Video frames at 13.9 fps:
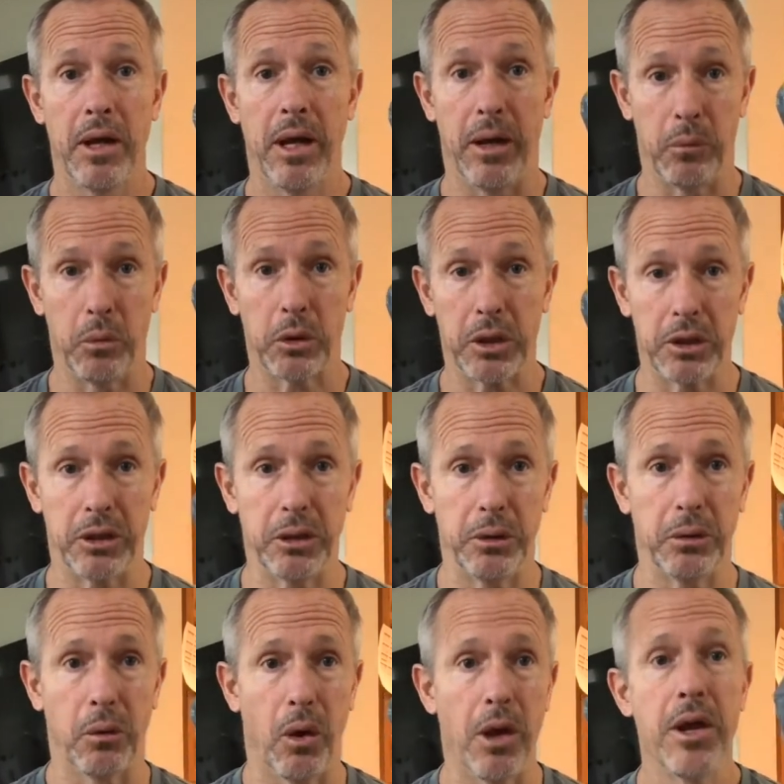And we'll
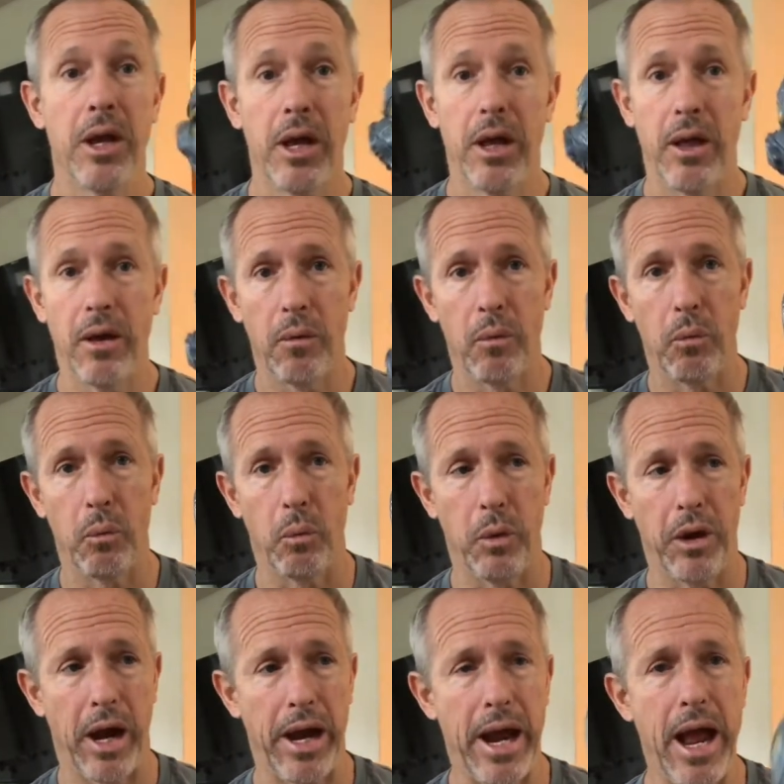continue on.
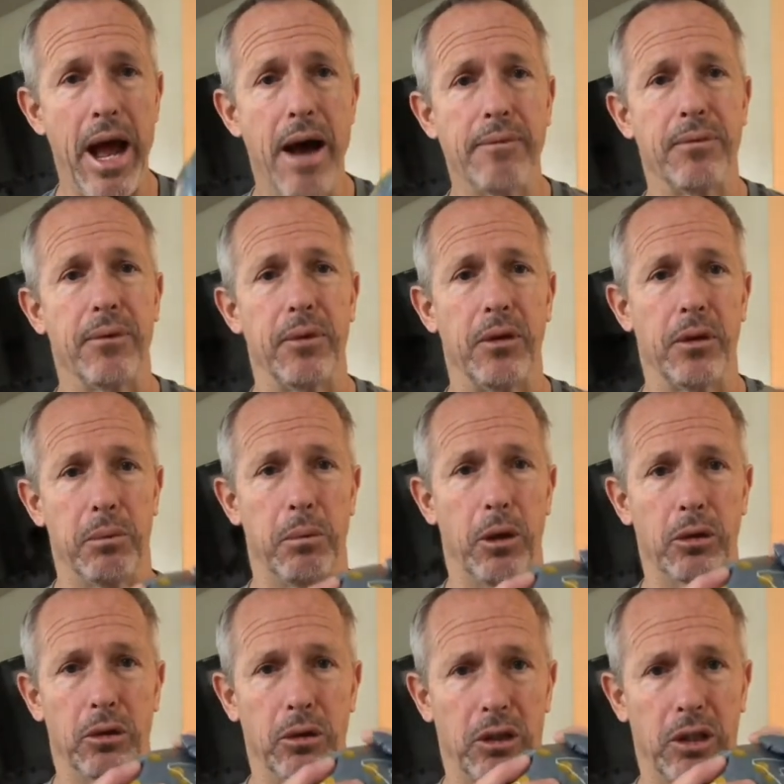When I have the ball
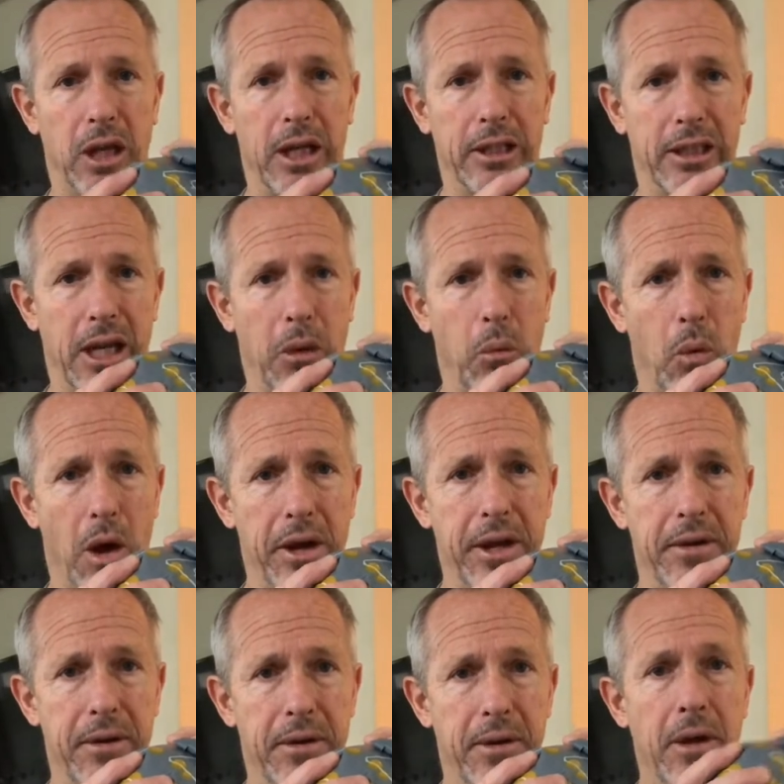to the size that I want
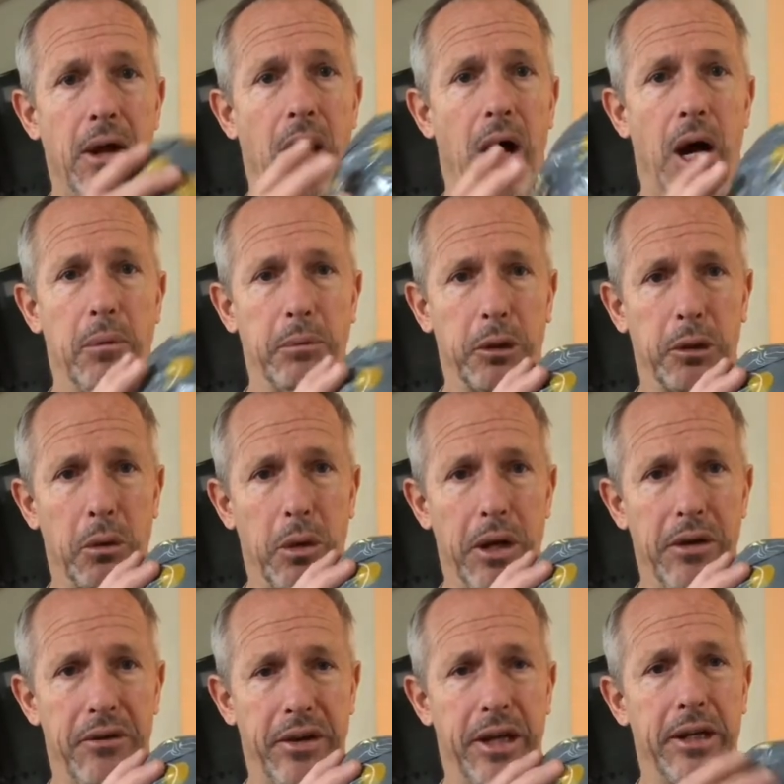it, I'm gonna go ahead
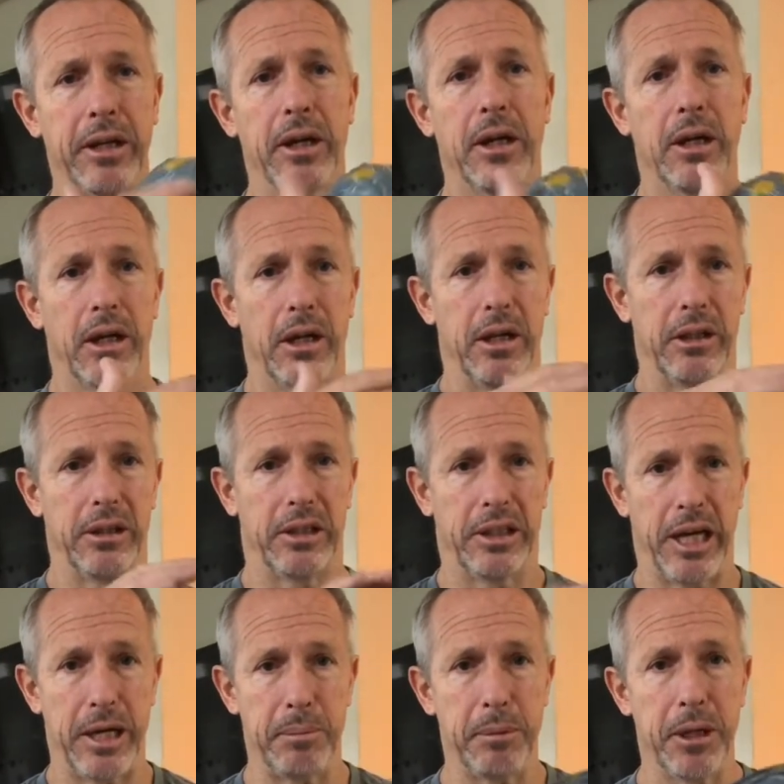and take and
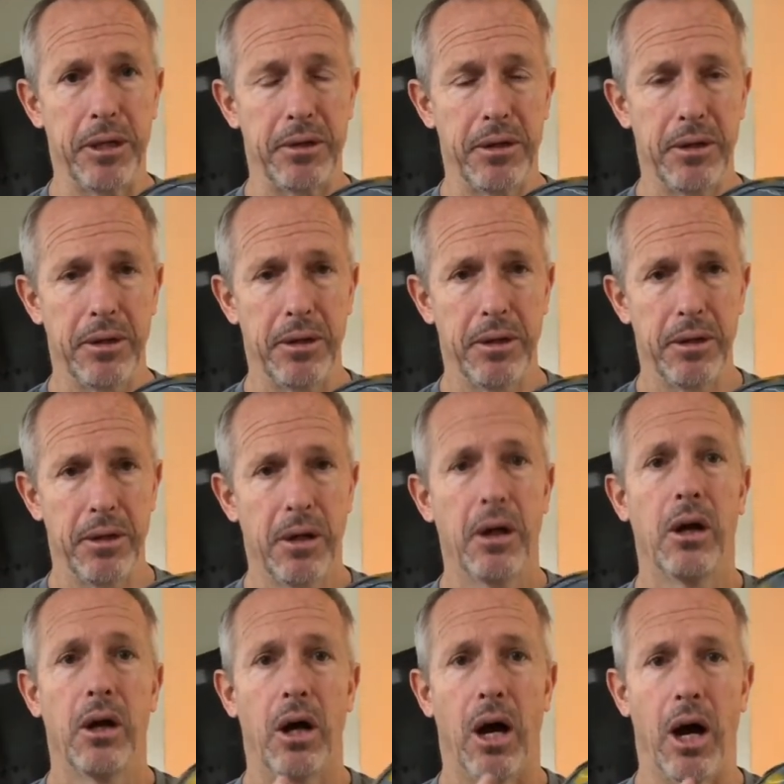tape it.
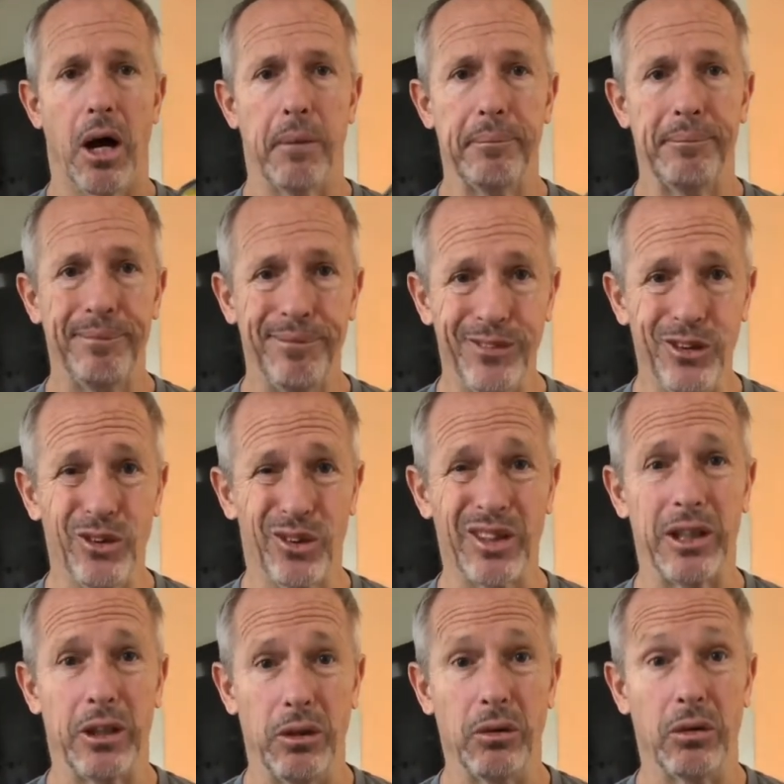Um,
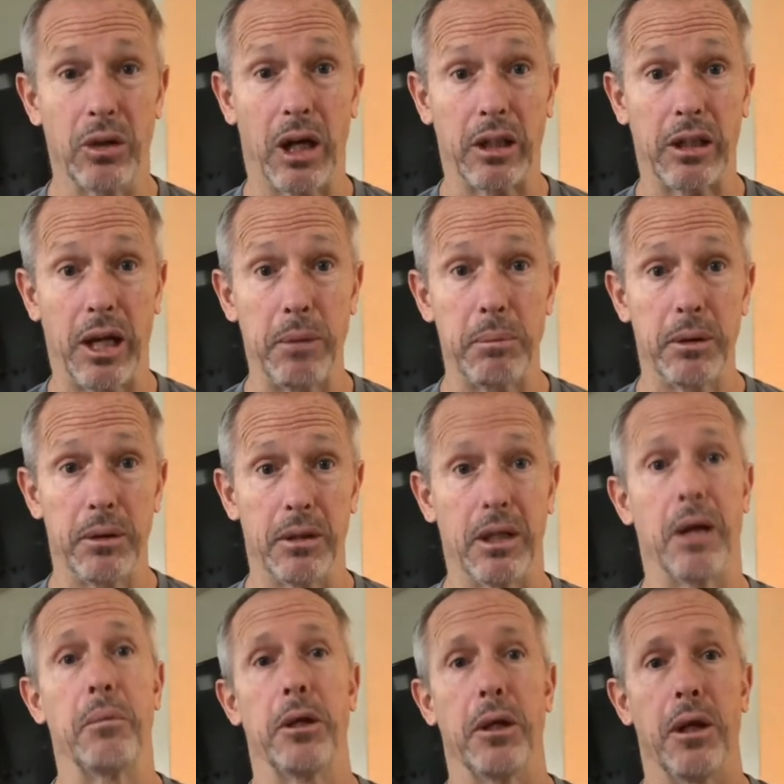usually I'd use duct tape.
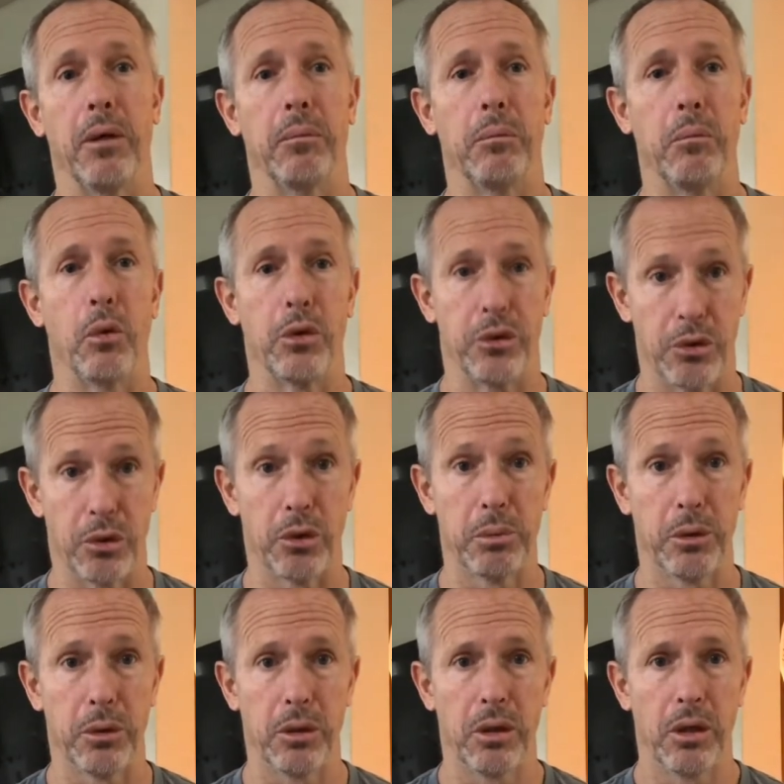That'd be a more
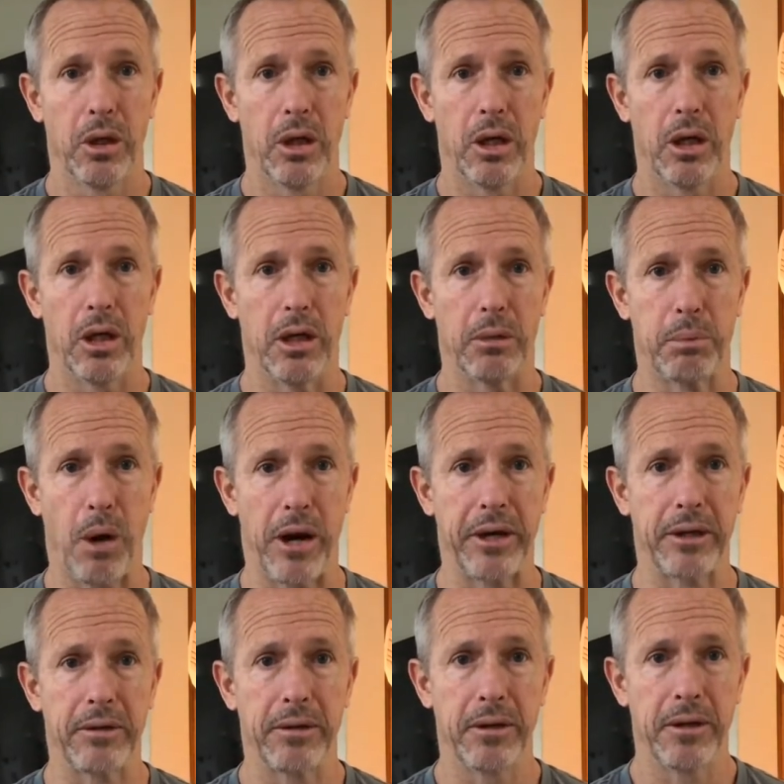durable uh,
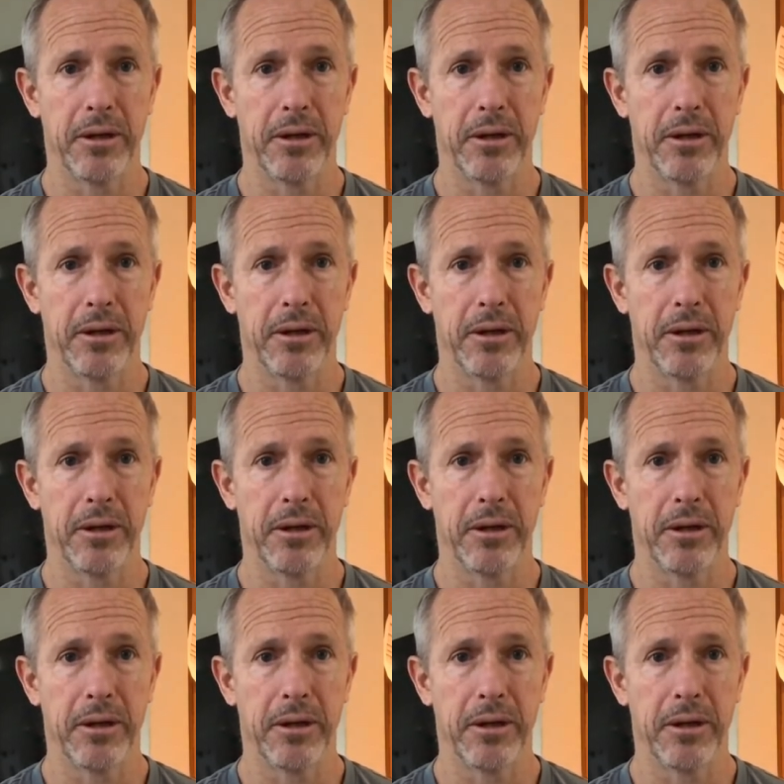product.